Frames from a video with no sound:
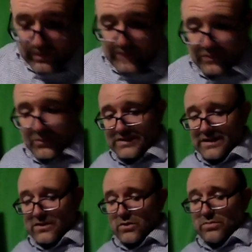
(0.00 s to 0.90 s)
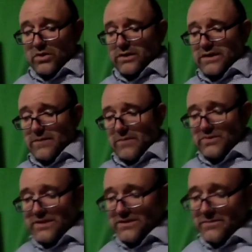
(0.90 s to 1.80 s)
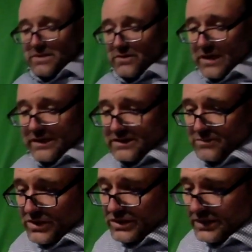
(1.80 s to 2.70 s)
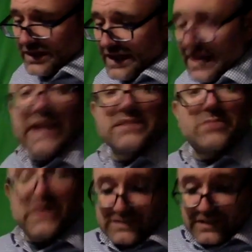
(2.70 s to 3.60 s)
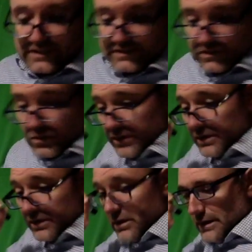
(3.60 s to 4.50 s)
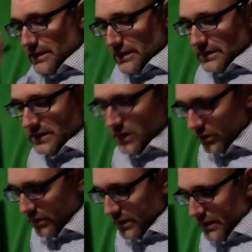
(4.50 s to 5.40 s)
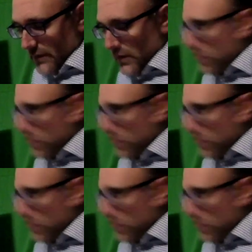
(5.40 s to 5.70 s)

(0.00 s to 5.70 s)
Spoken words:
of a rectangle plot can be presented by the expression x plus 6 squared. So the